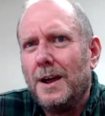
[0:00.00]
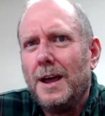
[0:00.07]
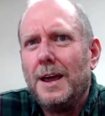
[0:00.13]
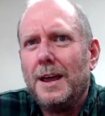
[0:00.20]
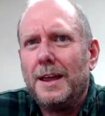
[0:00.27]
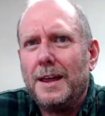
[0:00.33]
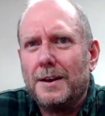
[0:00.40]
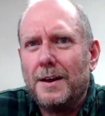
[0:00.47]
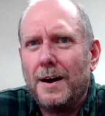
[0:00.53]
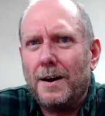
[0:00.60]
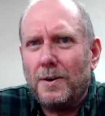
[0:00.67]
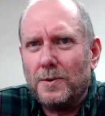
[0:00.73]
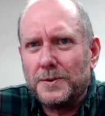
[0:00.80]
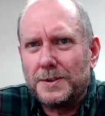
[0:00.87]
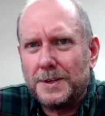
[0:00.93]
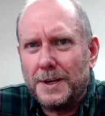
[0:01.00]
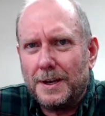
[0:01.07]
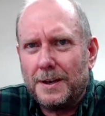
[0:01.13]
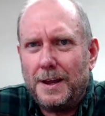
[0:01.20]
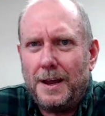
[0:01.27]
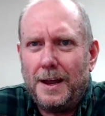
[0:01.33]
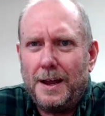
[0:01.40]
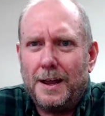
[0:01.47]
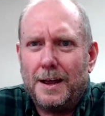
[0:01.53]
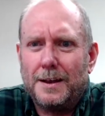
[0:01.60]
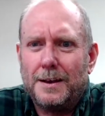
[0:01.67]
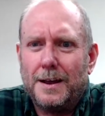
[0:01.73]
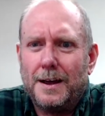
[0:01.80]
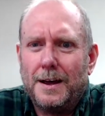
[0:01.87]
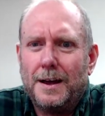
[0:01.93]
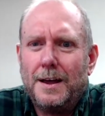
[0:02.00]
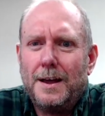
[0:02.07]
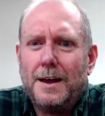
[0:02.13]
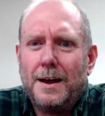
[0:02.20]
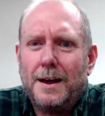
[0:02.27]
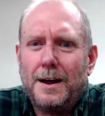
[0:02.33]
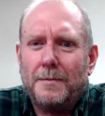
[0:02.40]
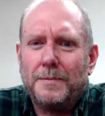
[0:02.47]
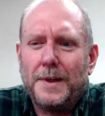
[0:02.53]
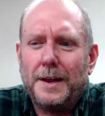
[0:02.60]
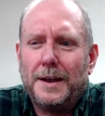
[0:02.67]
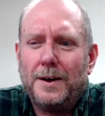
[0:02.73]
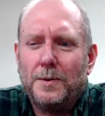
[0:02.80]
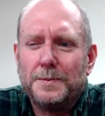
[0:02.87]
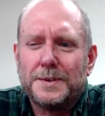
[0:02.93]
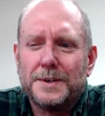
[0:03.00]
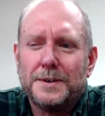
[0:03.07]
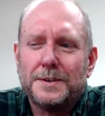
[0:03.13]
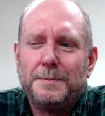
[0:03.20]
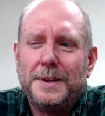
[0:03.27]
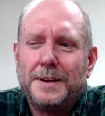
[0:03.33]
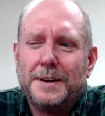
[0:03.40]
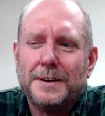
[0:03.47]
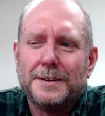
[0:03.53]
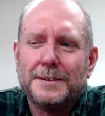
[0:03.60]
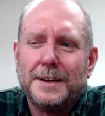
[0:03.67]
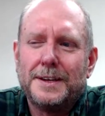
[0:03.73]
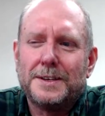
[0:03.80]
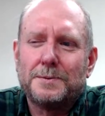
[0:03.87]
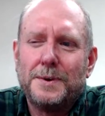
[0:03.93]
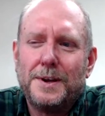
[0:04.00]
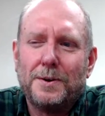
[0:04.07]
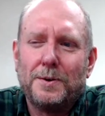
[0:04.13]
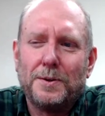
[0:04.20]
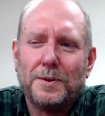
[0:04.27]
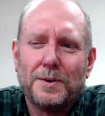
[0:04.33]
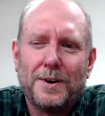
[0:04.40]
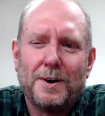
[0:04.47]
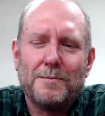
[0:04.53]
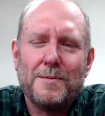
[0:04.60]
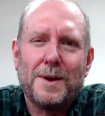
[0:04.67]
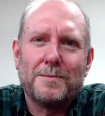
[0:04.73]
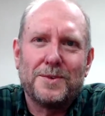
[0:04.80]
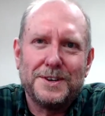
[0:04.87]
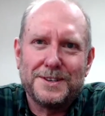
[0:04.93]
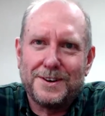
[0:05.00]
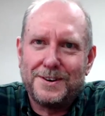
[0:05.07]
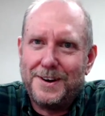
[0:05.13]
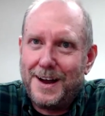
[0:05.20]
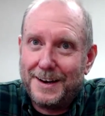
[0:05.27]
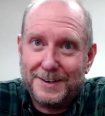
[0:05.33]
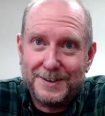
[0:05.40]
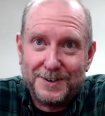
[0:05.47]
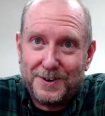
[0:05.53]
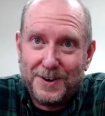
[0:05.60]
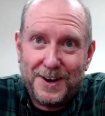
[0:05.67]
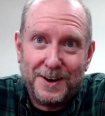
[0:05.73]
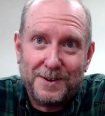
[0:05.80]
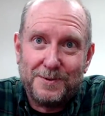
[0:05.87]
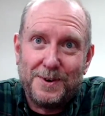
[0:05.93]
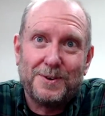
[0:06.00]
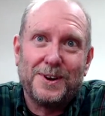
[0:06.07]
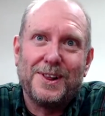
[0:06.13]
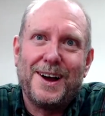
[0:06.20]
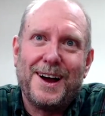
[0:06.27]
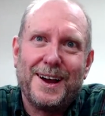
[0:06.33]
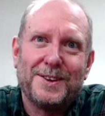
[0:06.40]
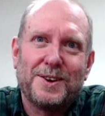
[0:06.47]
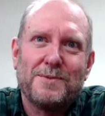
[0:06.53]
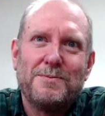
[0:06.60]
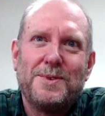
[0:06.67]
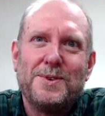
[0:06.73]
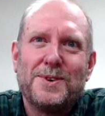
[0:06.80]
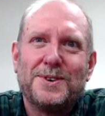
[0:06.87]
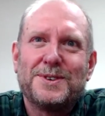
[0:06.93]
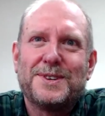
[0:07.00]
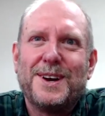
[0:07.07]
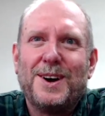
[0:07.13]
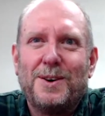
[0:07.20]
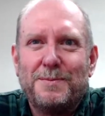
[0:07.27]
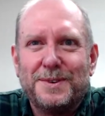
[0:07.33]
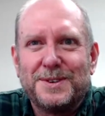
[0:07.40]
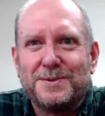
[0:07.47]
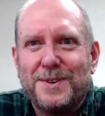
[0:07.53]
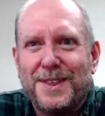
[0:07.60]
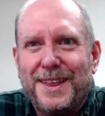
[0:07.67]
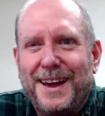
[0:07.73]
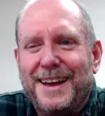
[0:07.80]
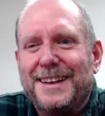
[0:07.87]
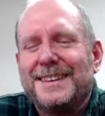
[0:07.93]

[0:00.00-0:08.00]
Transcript: in-house, and that helps us because as we get older, our memories are not as good, and we rely on the computers to help us with that.